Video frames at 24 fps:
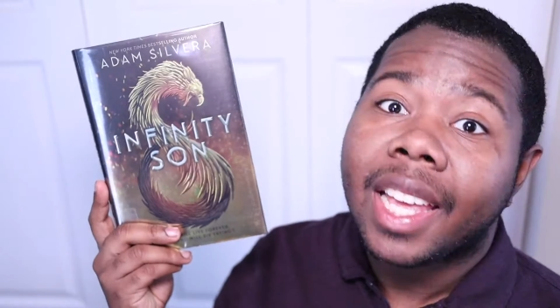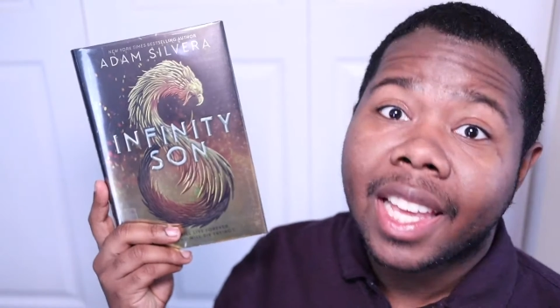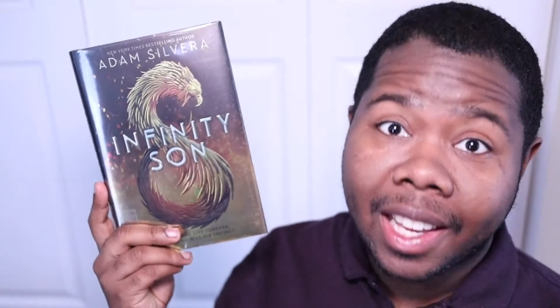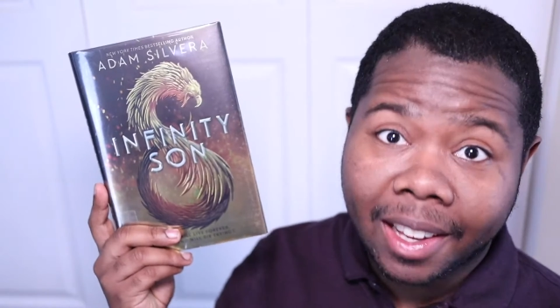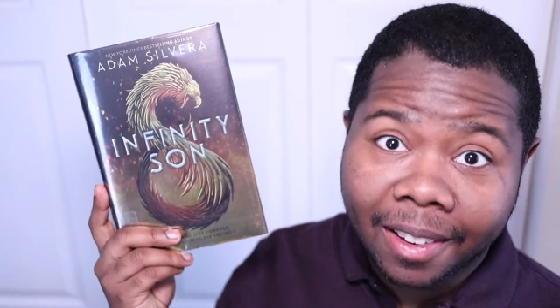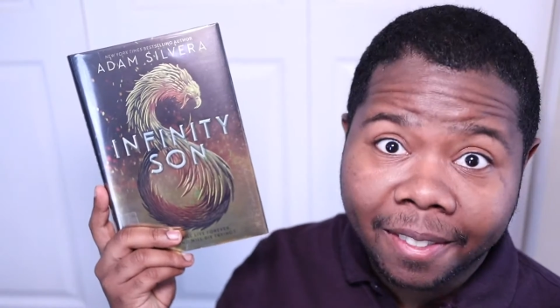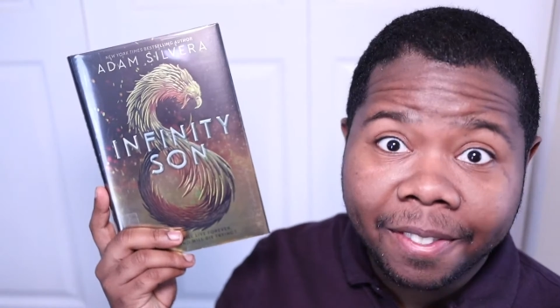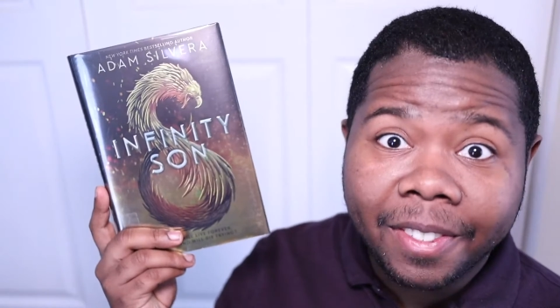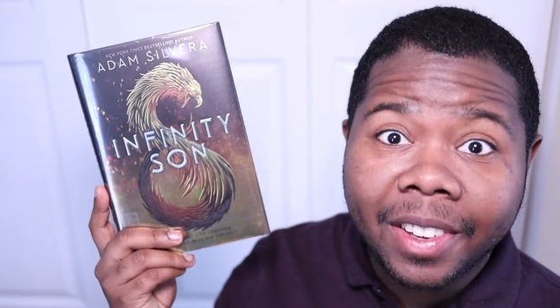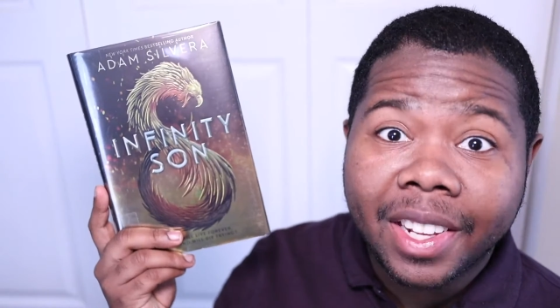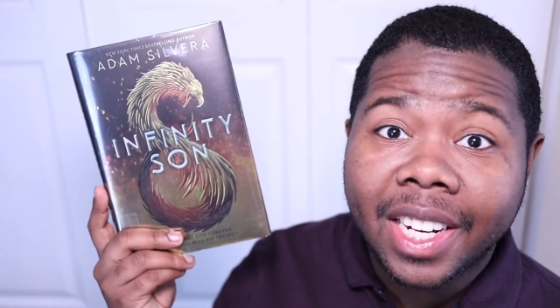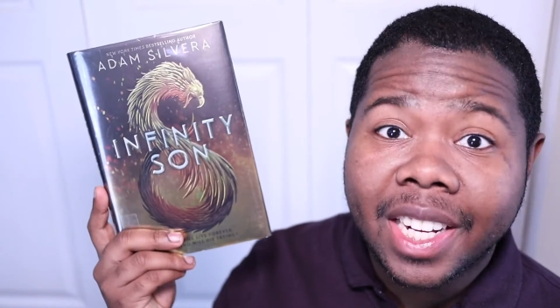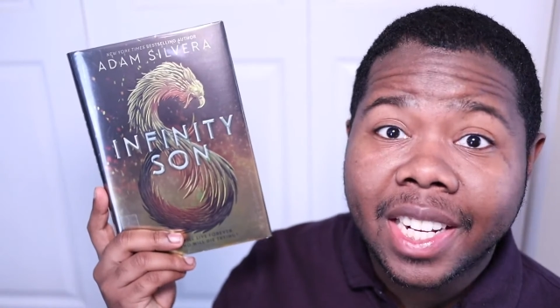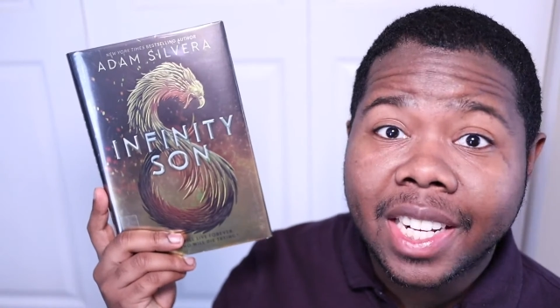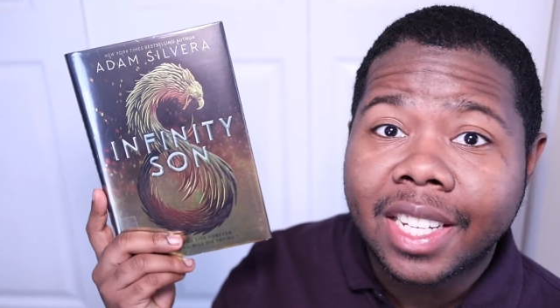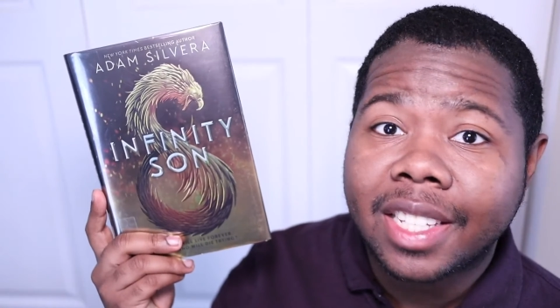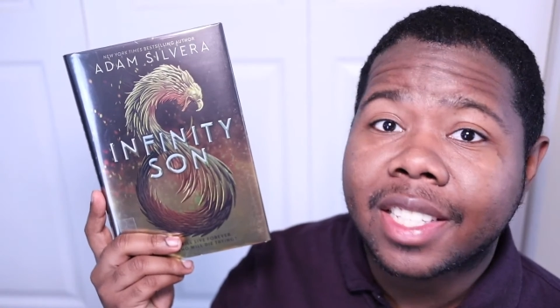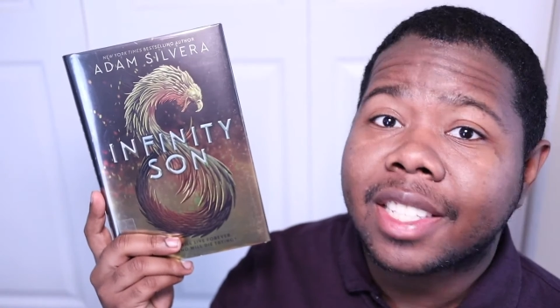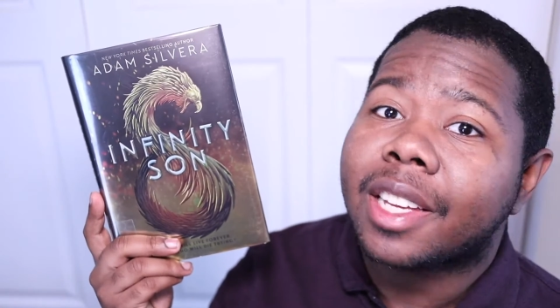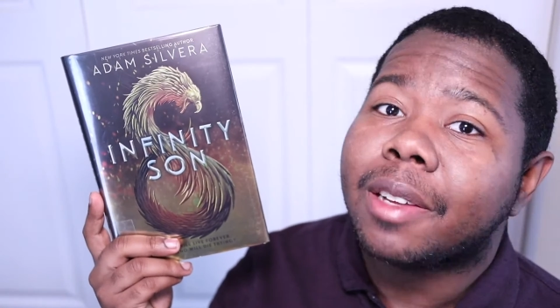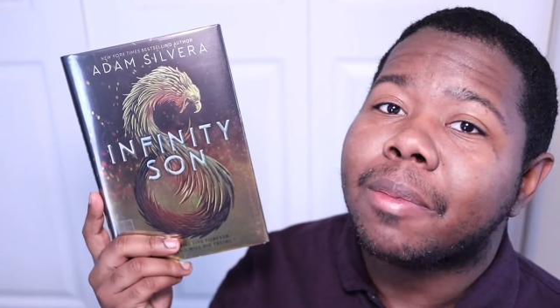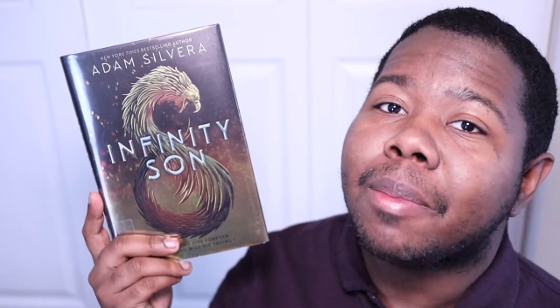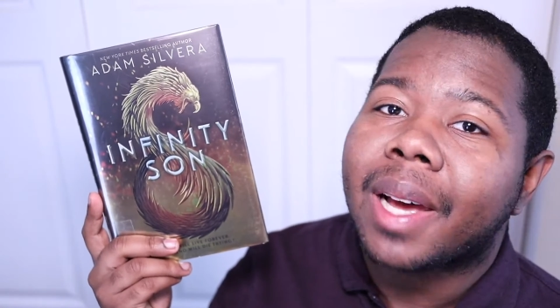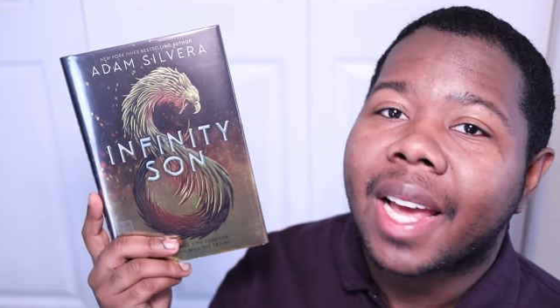Infinity
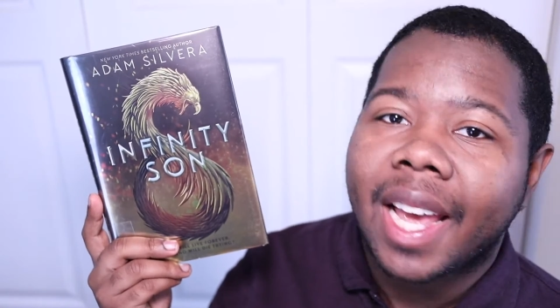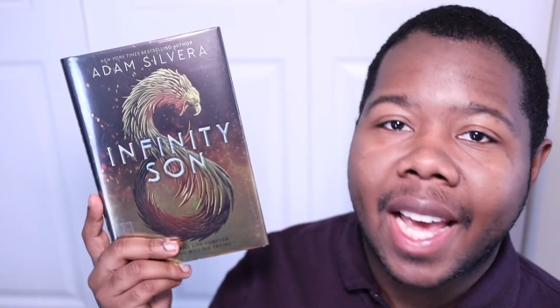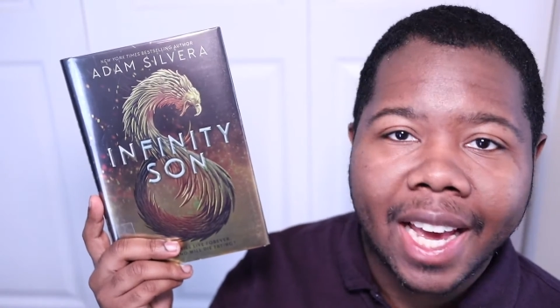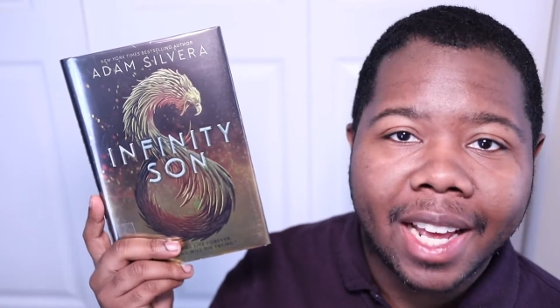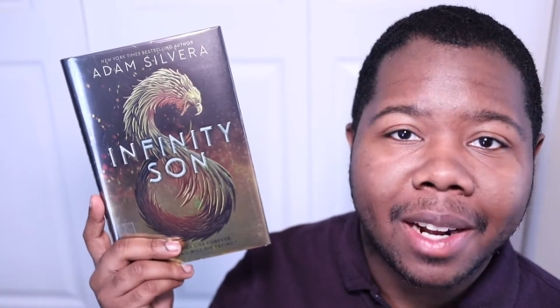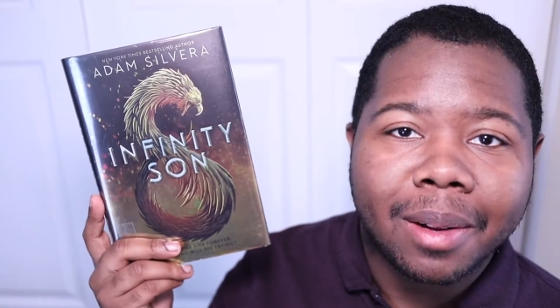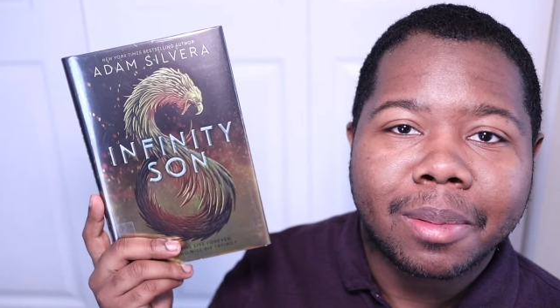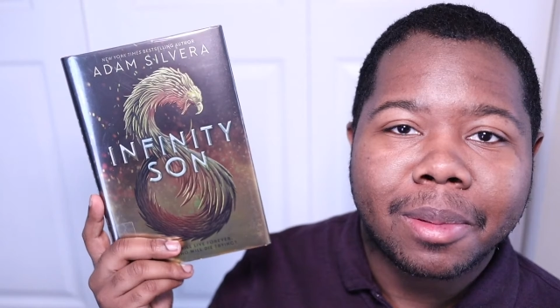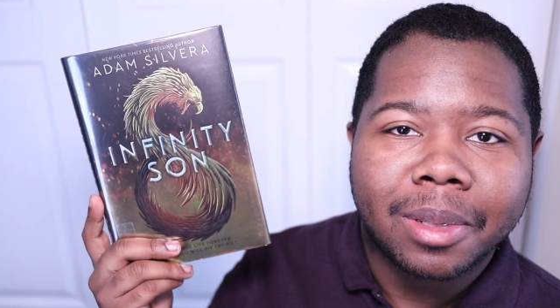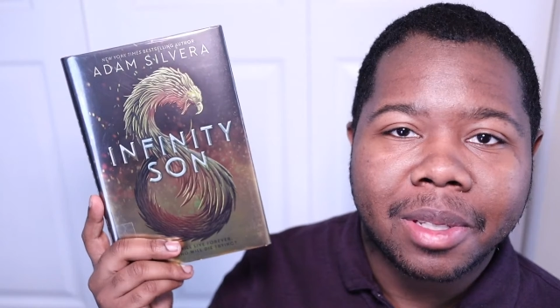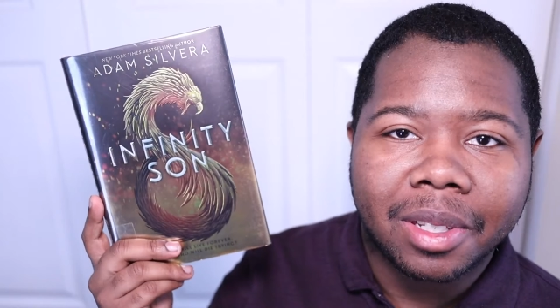Son by Adam